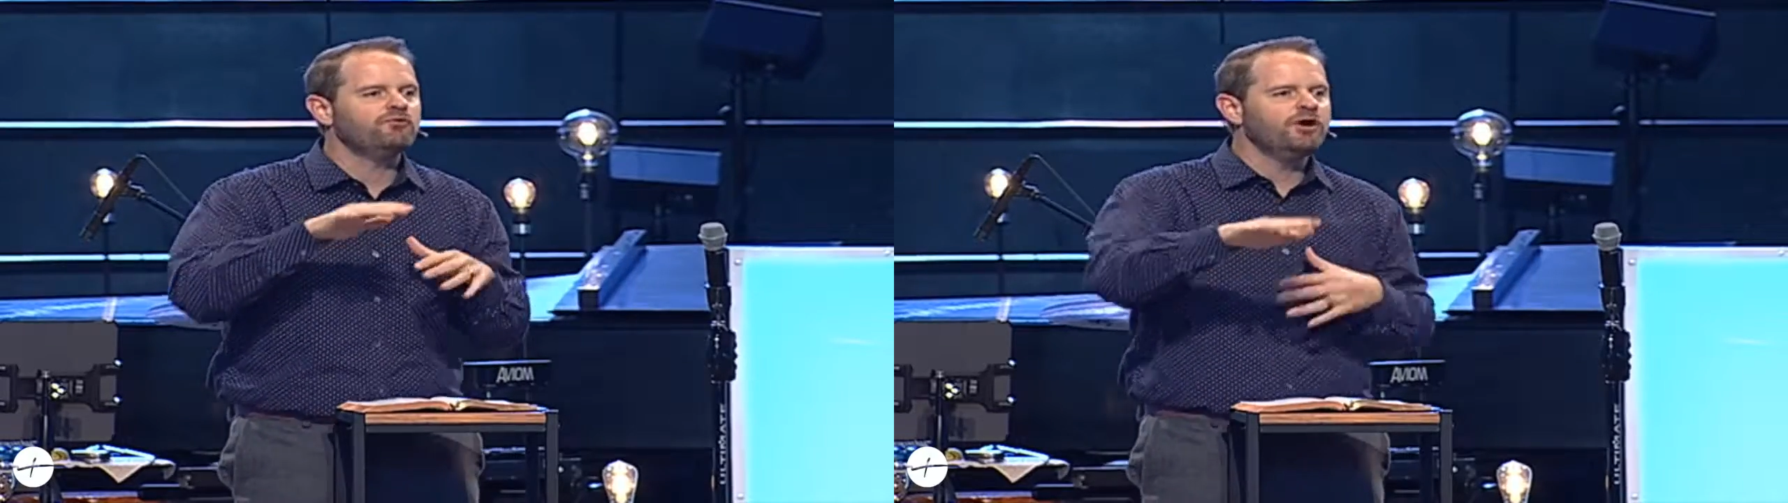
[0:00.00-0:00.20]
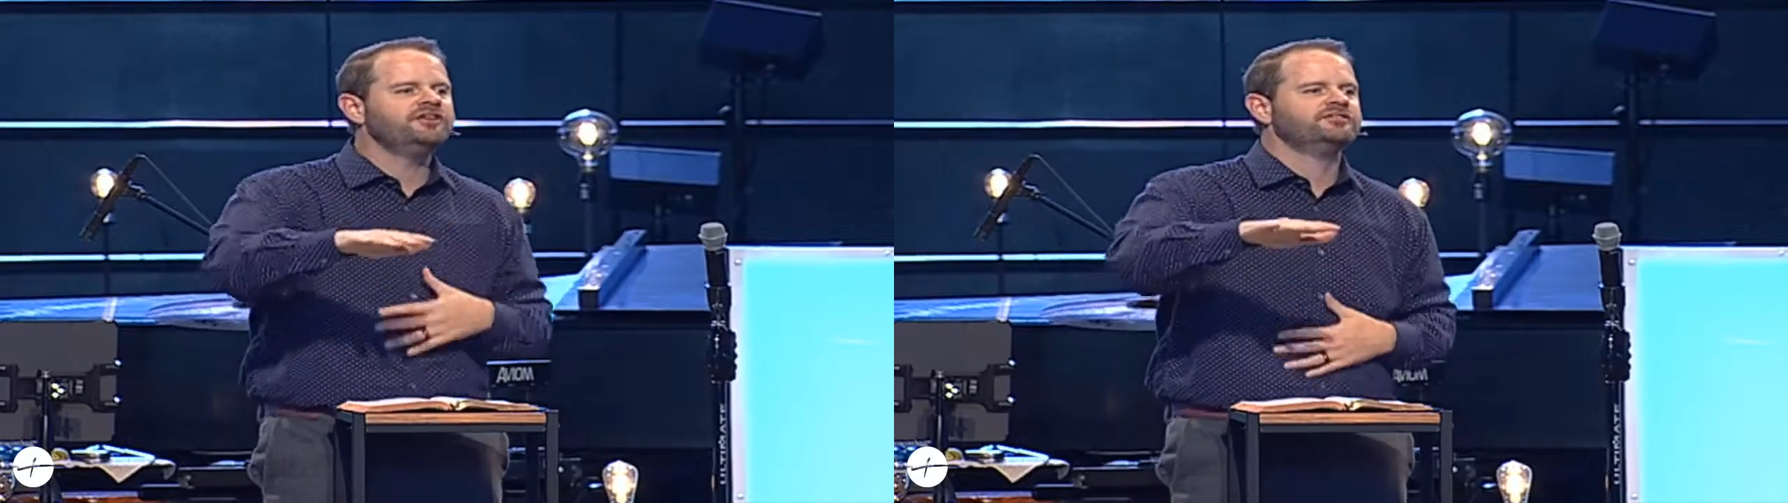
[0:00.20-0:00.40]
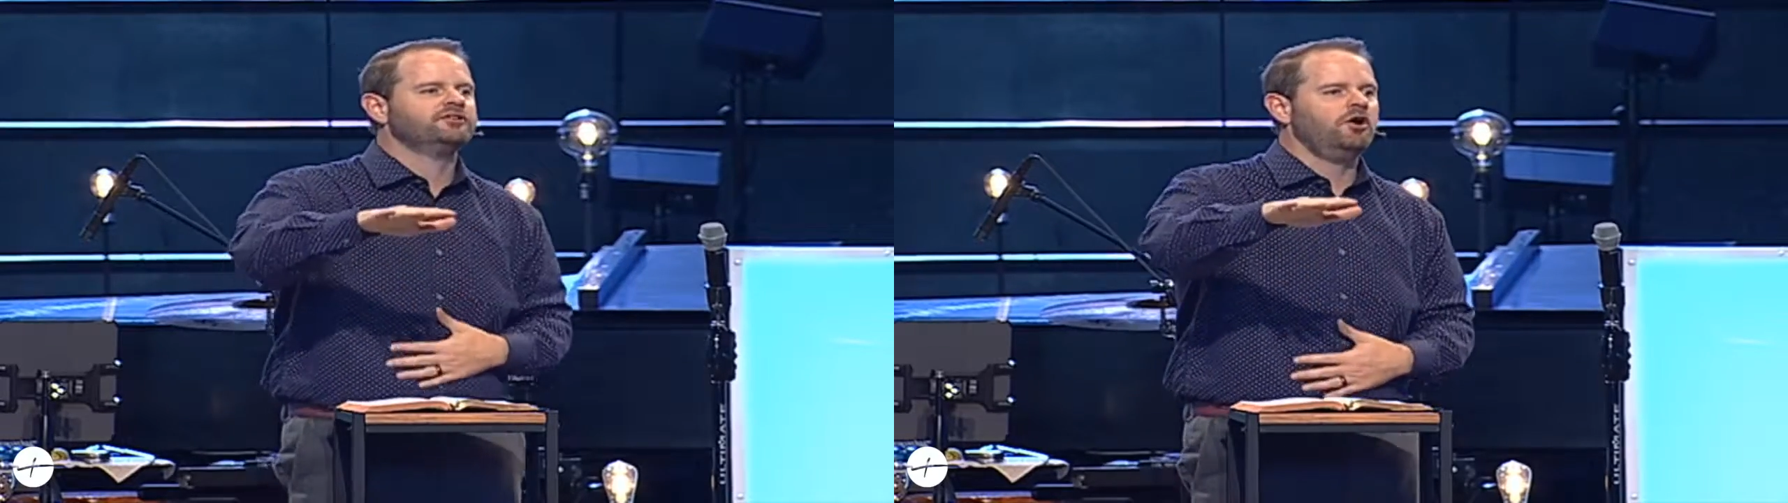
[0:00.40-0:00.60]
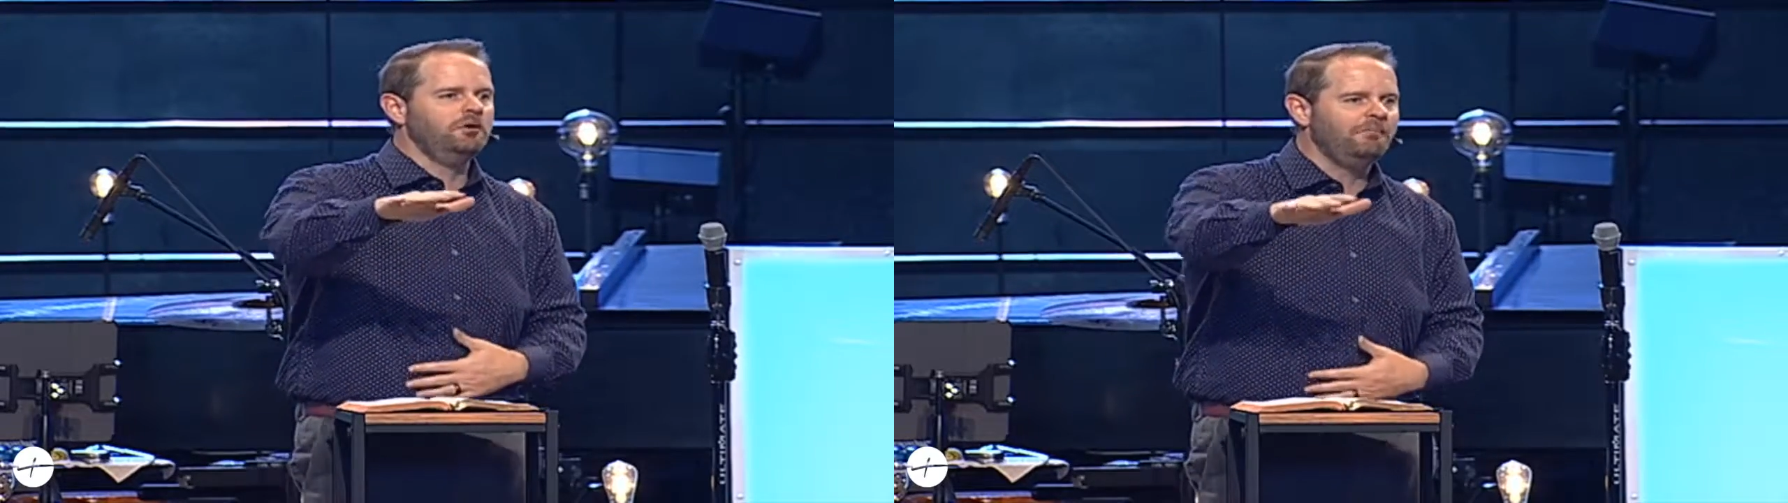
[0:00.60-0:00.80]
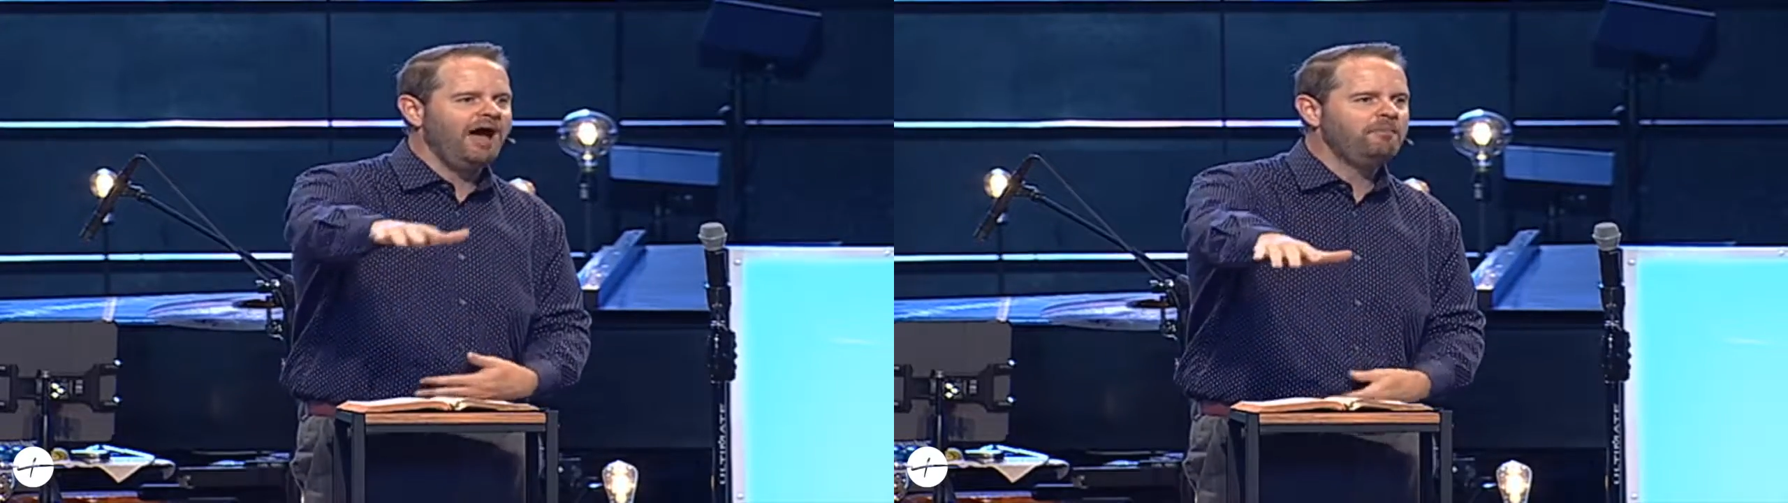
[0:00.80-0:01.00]
risk
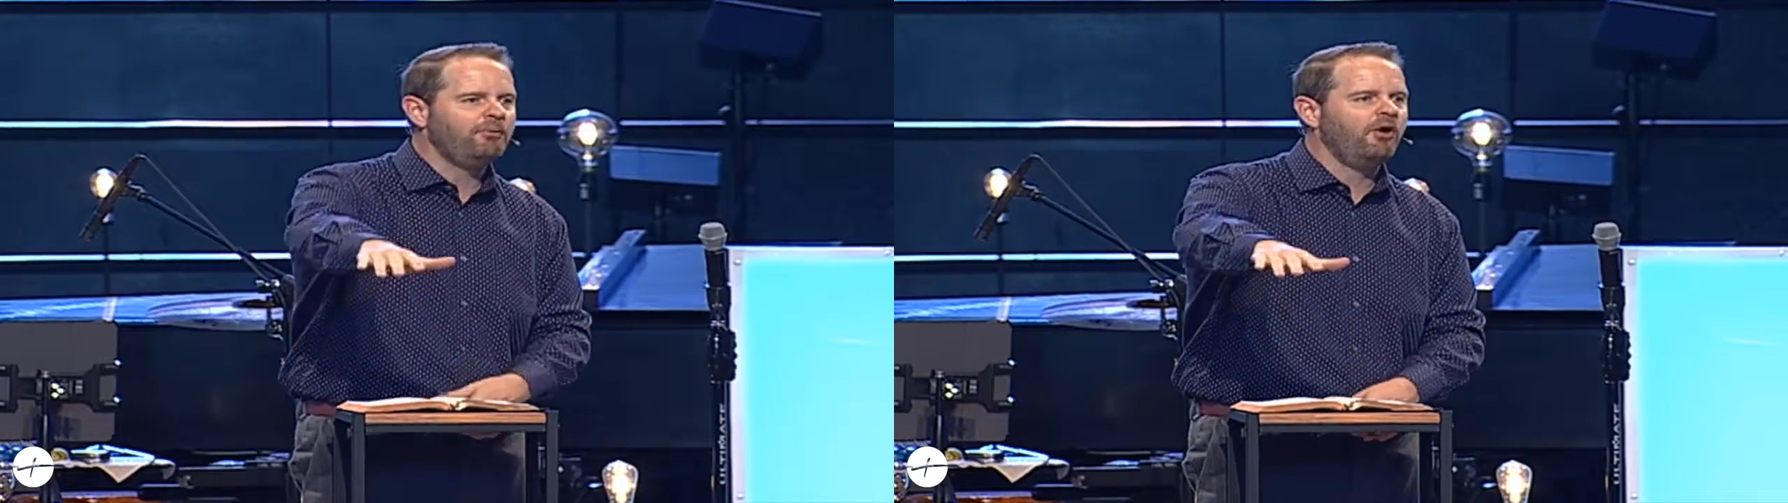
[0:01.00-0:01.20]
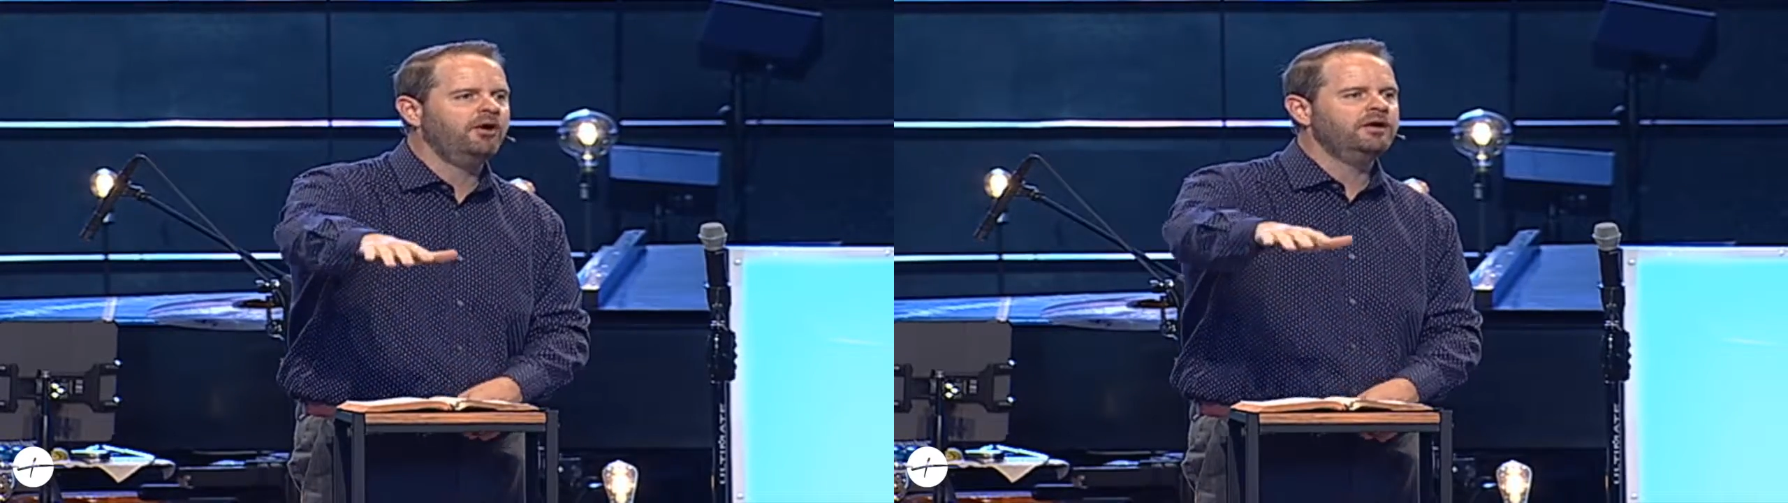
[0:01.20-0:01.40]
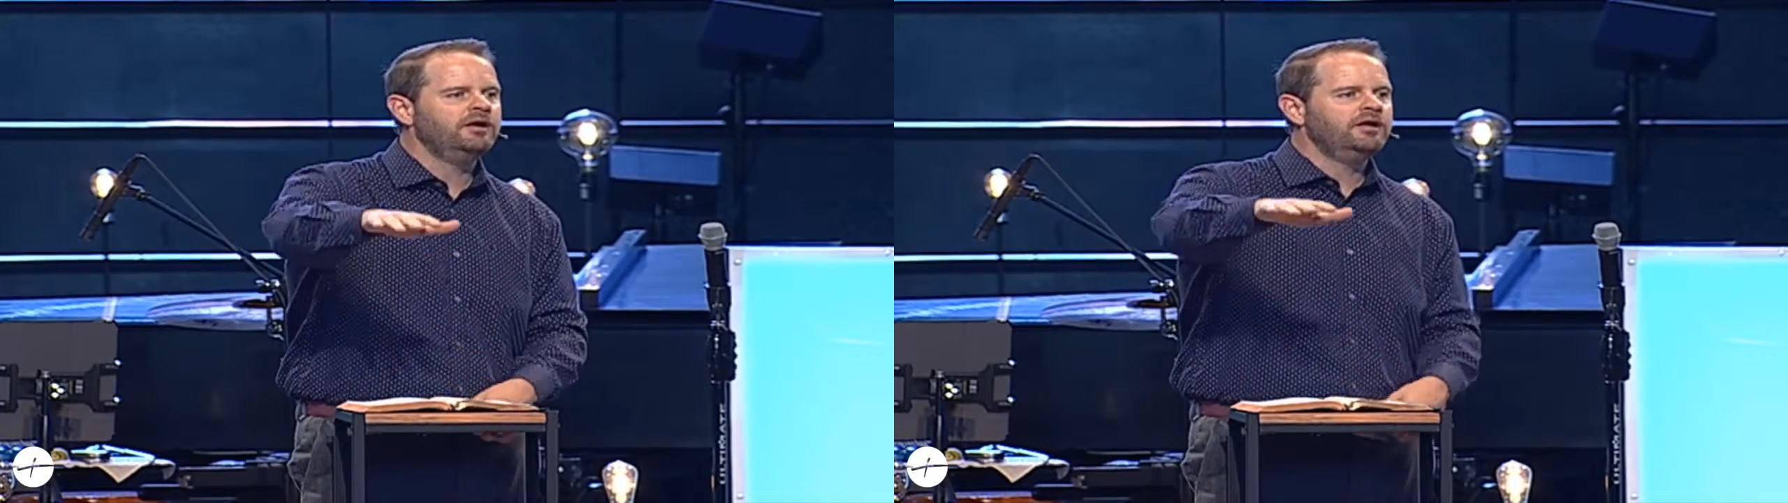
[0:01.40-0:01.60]
on my part